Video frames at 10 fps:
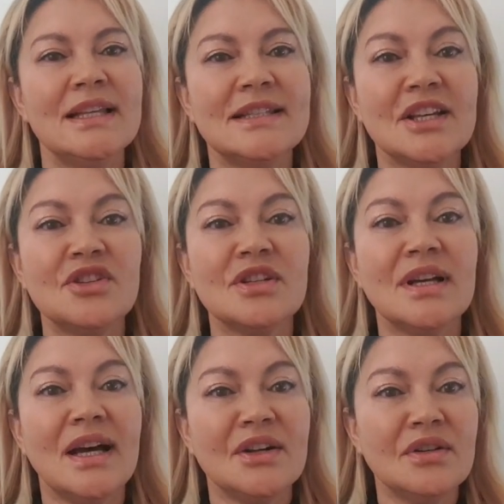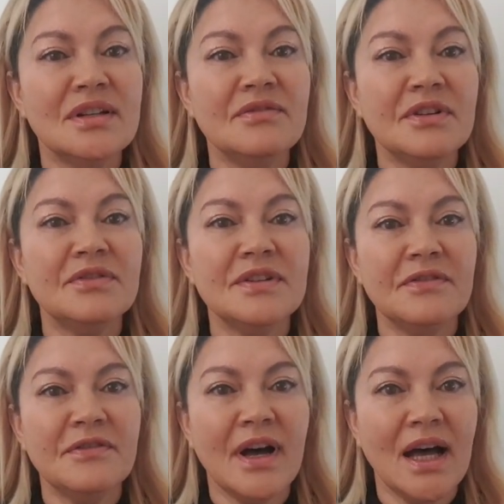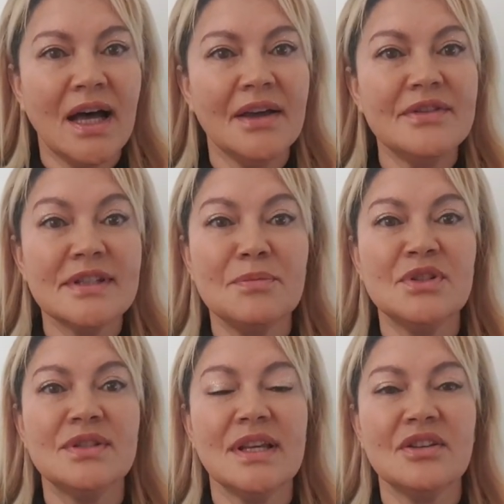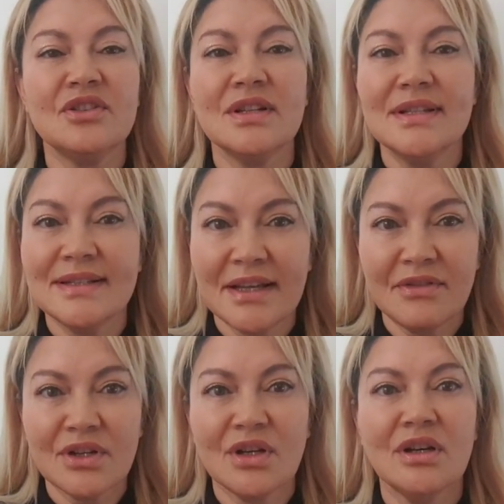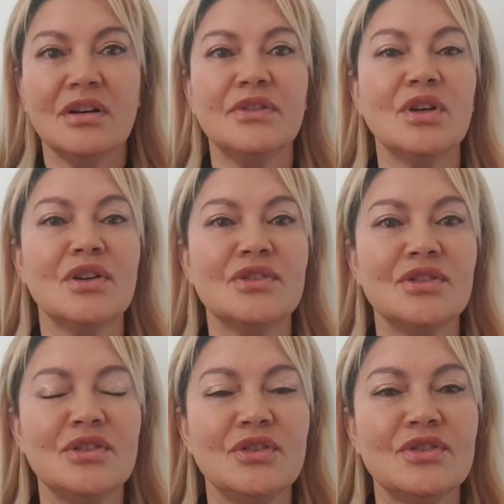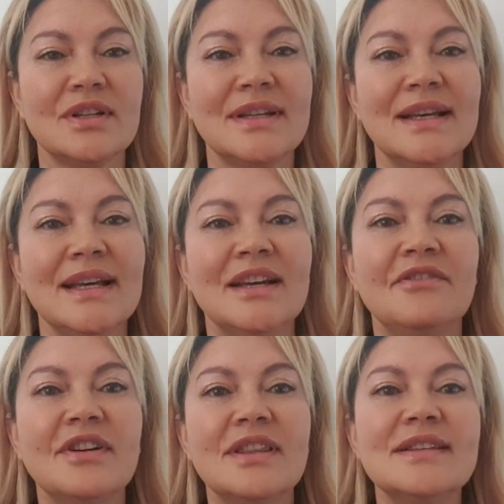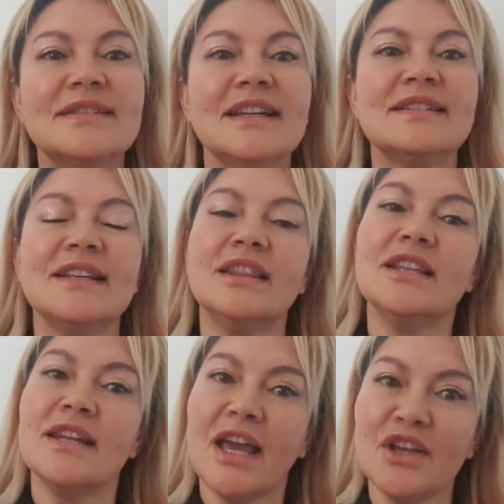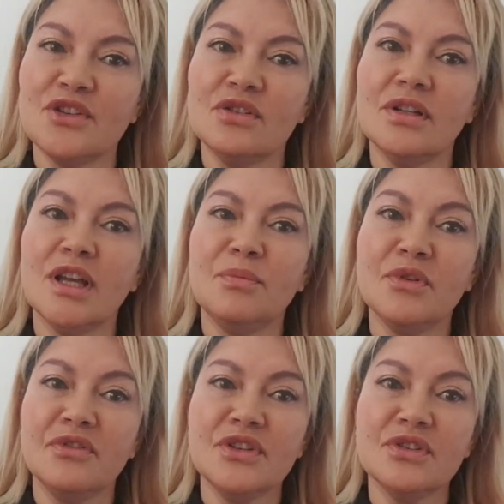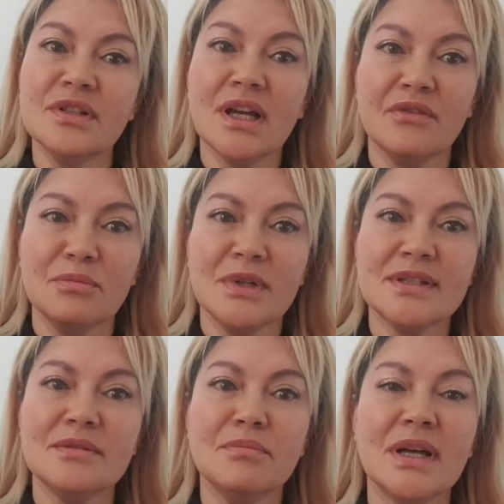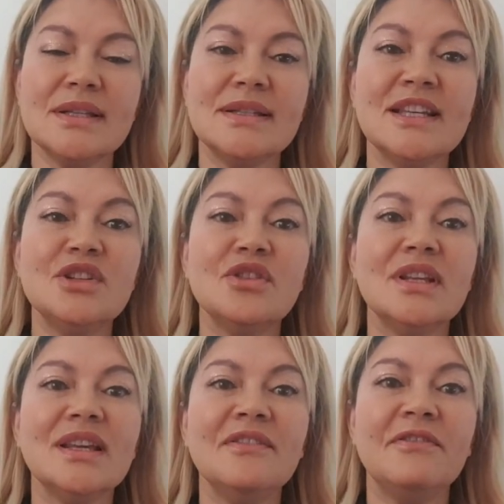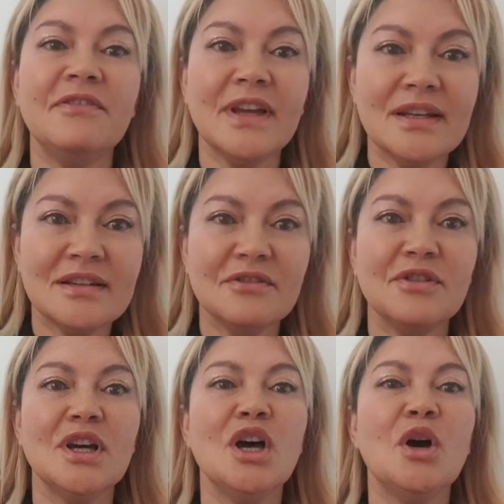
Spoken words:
Section 155, subsection 7 of the Constitution further states that the national and provincial governments must see to the effective